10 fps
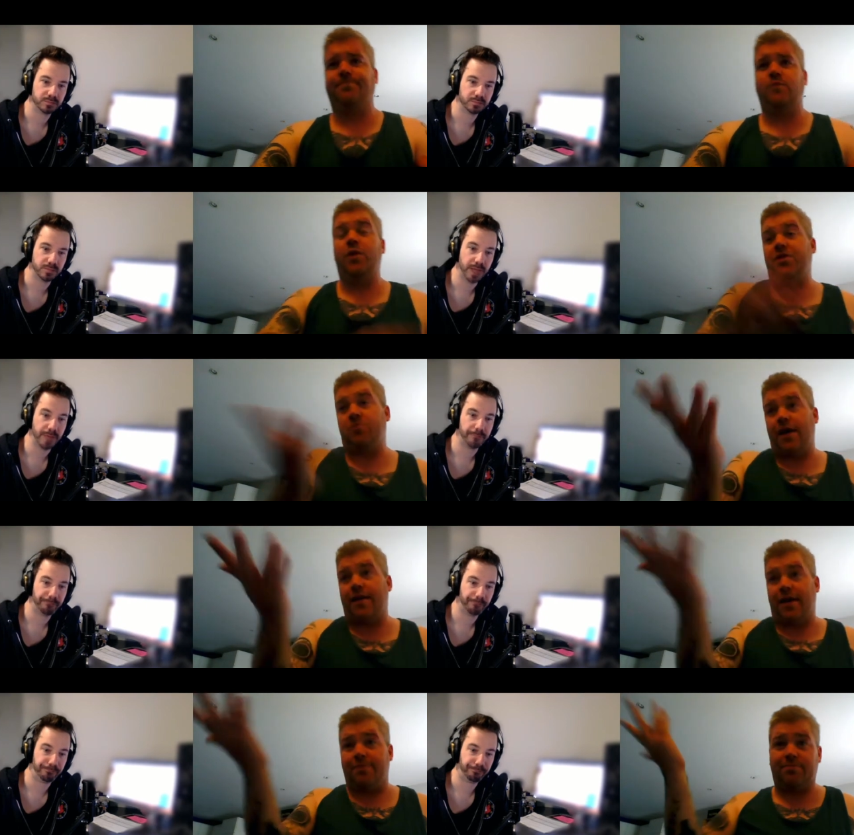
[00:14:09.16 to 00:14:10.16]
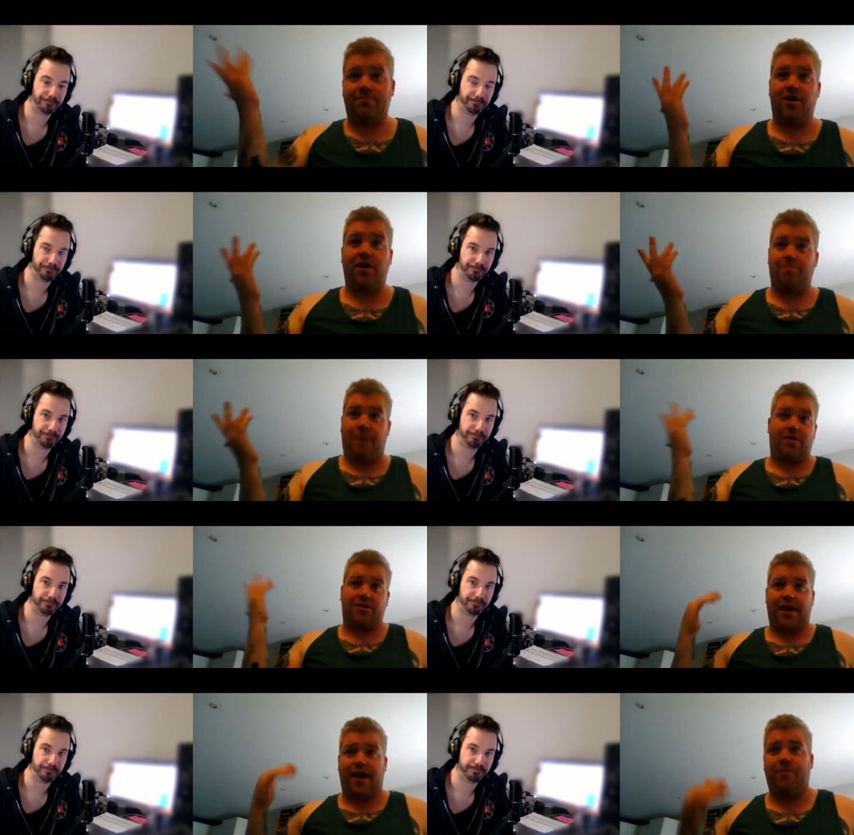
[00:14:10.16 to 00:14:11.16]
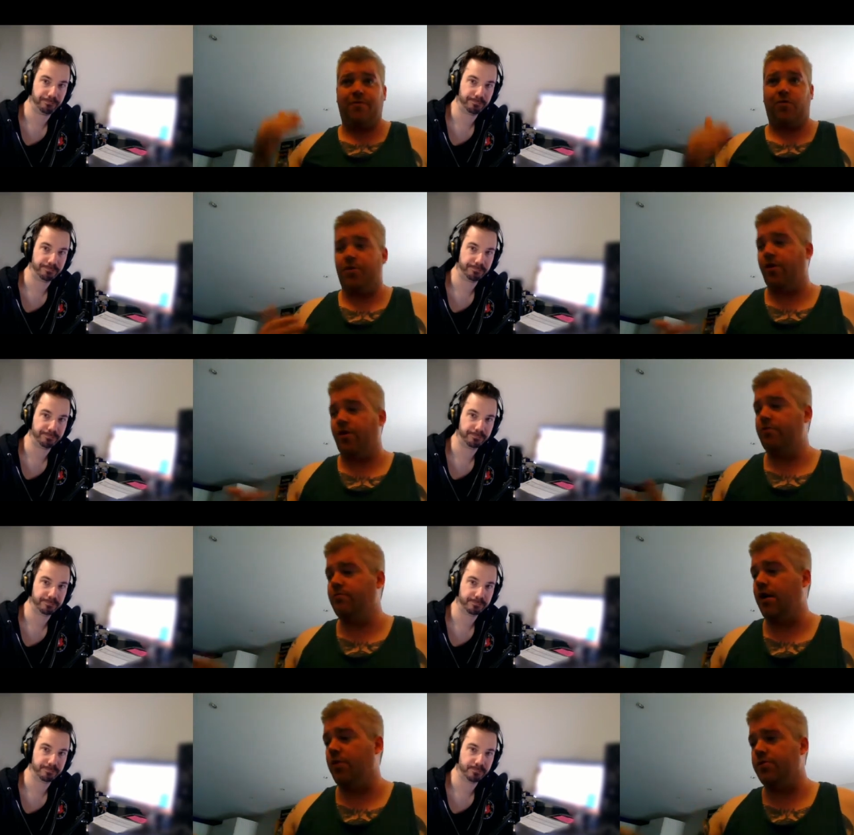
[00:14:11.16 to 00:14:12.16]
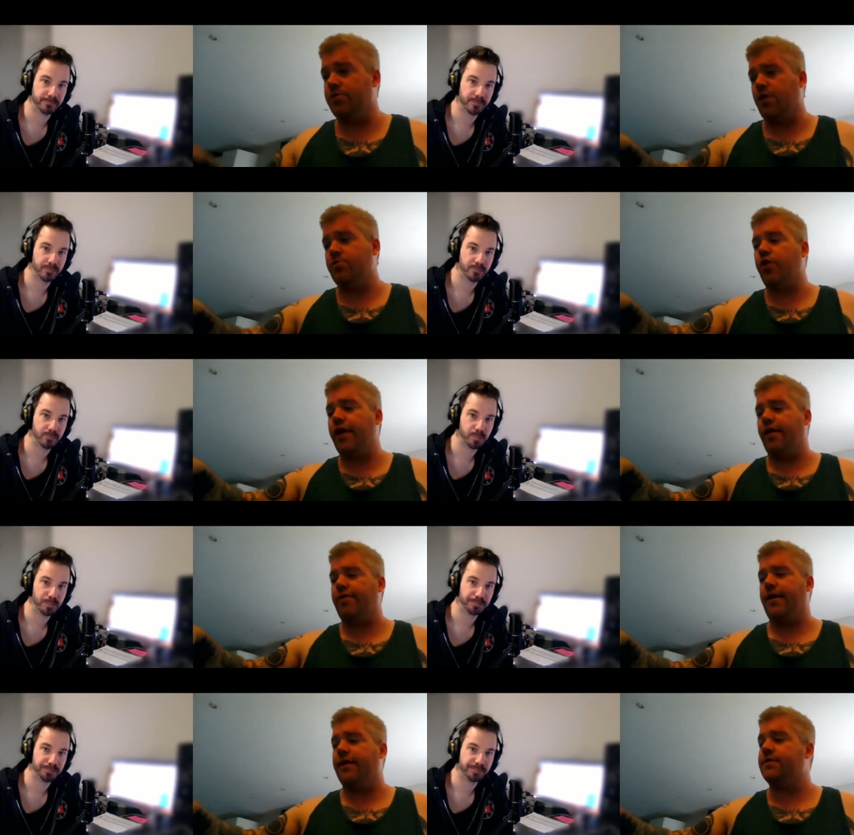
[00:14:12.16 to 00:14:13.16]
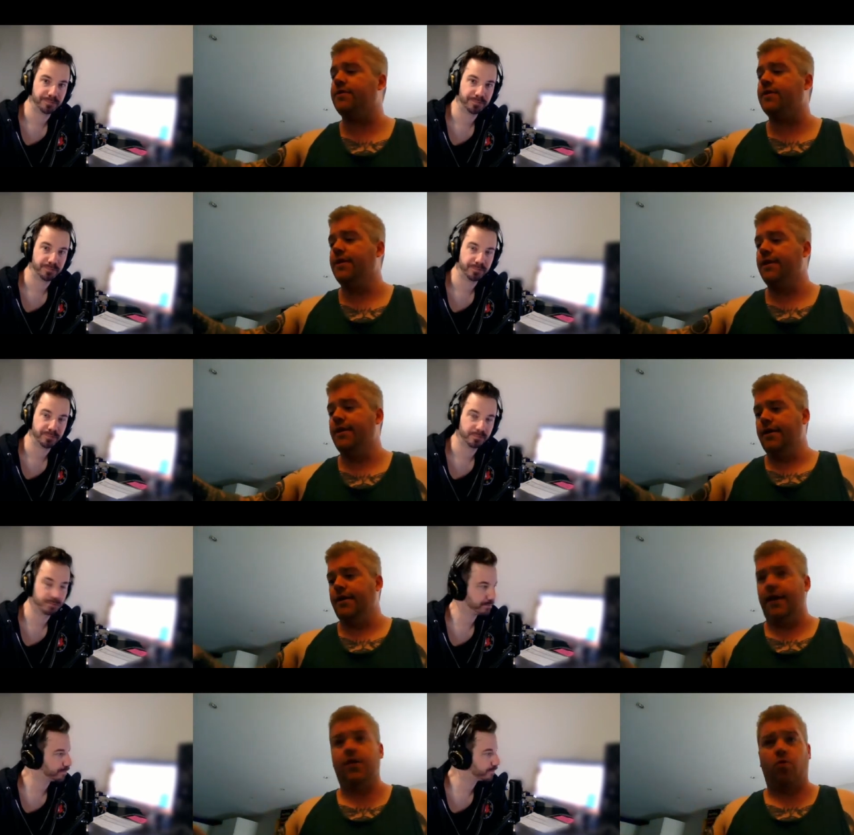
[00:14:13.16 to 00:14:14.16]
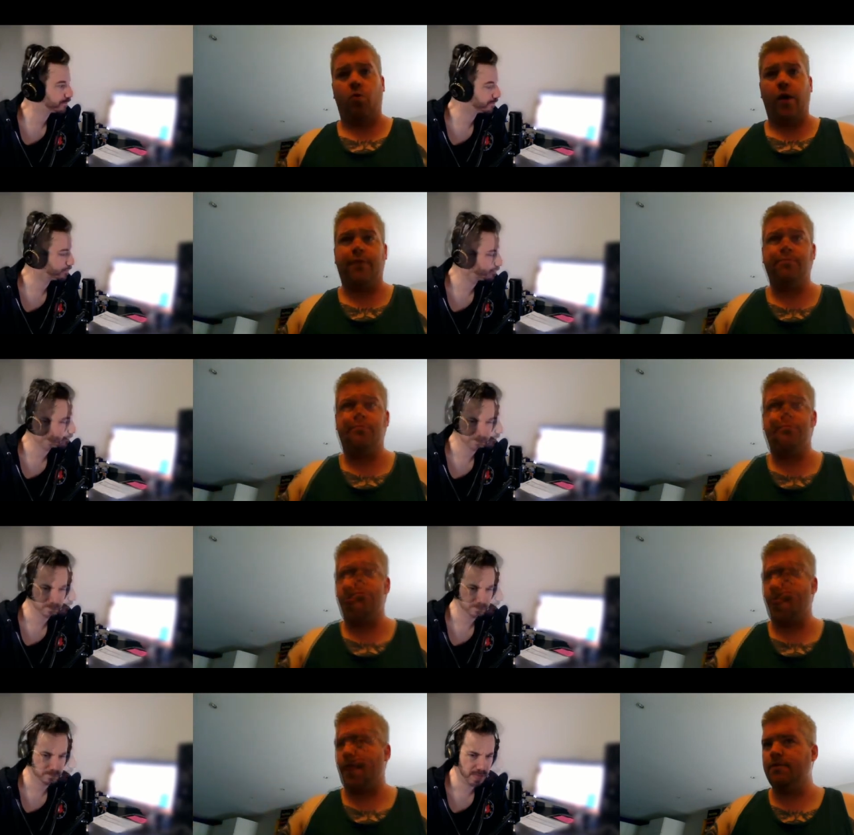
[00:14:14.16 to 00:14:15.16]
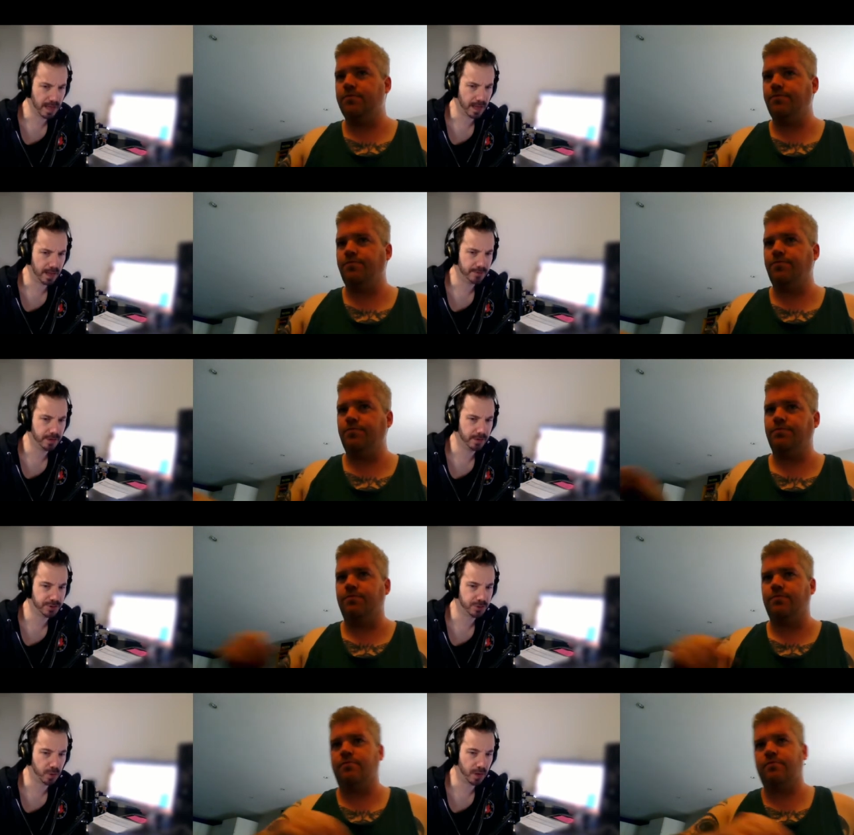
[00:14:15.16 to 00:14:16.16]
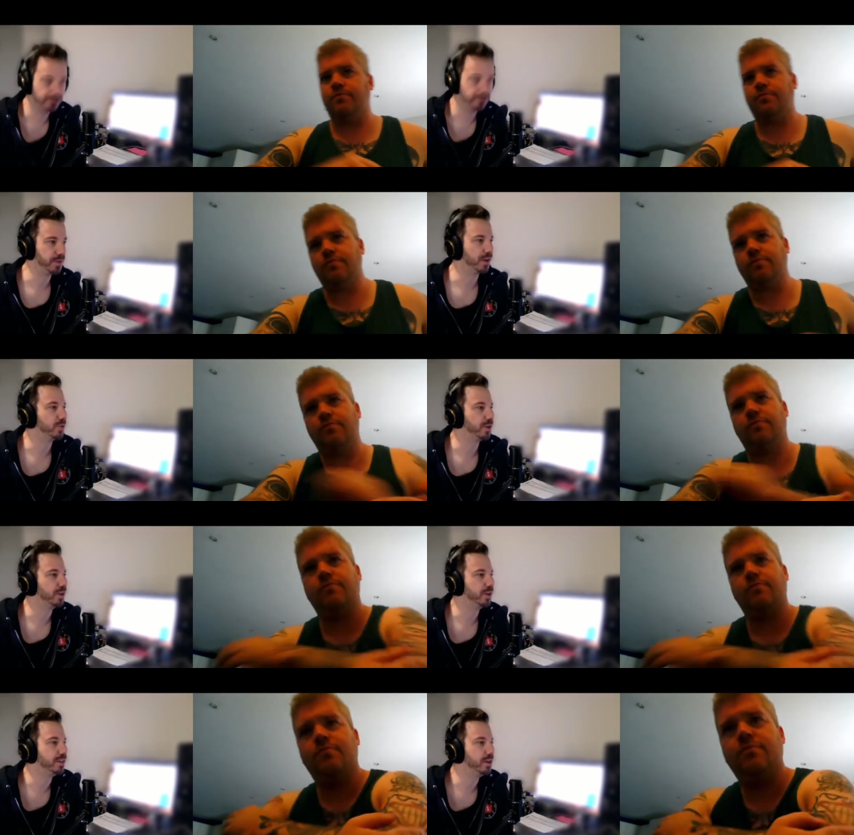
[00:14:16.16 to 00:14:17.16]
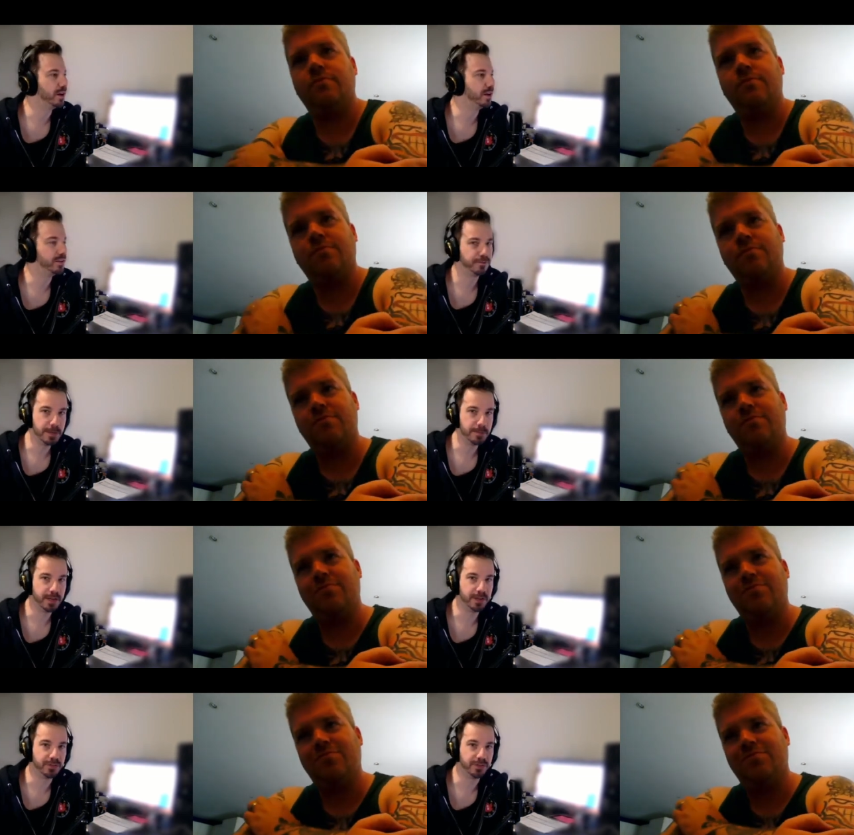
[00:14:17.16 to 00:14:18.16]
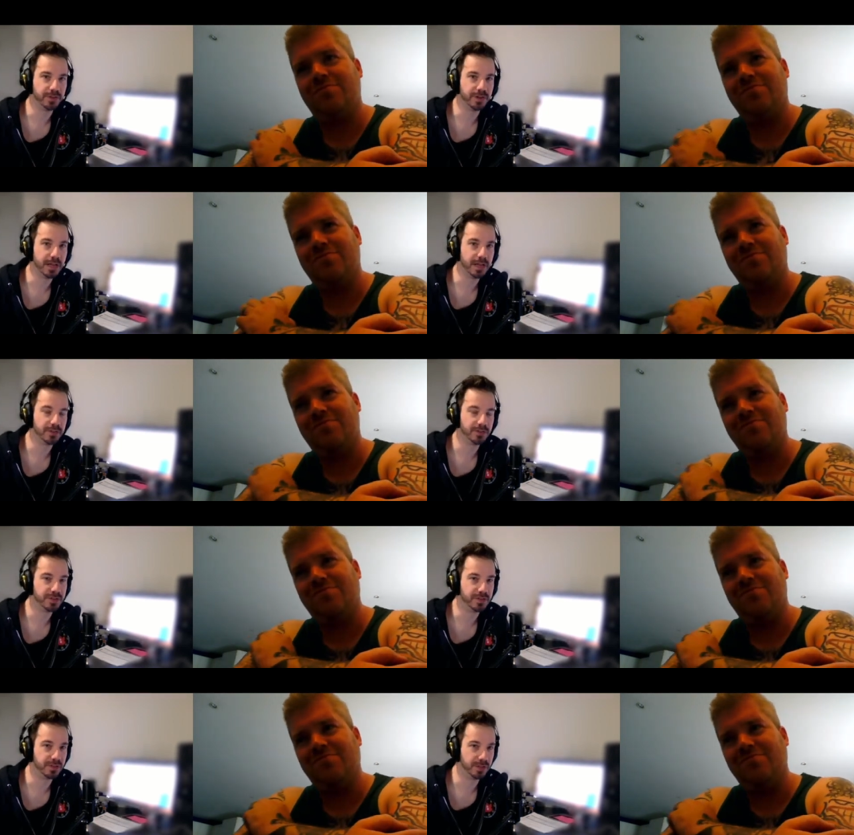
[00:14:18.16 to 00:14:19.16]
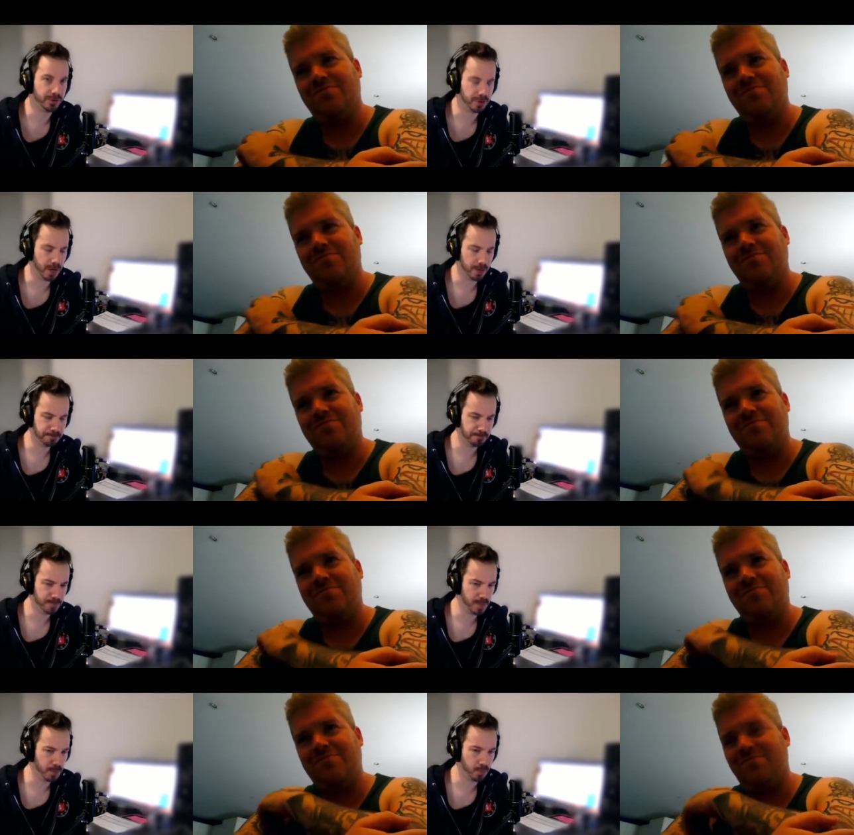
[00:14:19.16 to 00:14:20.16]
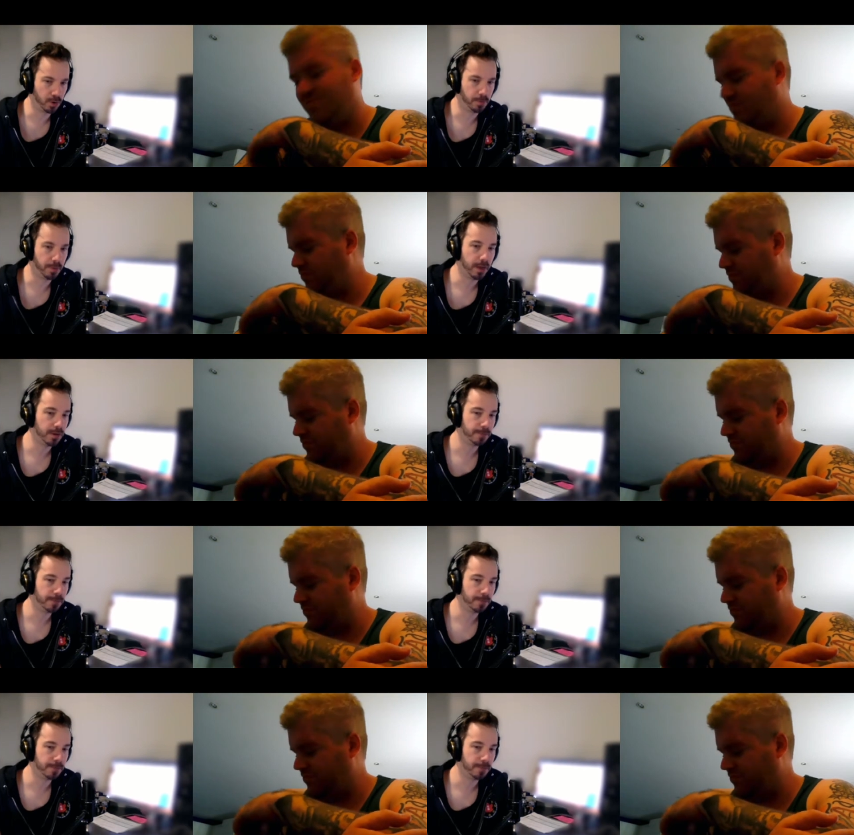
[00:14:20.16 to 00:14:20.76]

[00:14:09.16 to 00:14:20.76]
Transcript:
Speaker 1: yeah. which is where that term parasite came from you know i was i was looking at things in the wrong way
Speaker 2: yeah, I, I, was just quiet for a second so I could let the audience, if anybody is listening in, statistically they're not anymore, but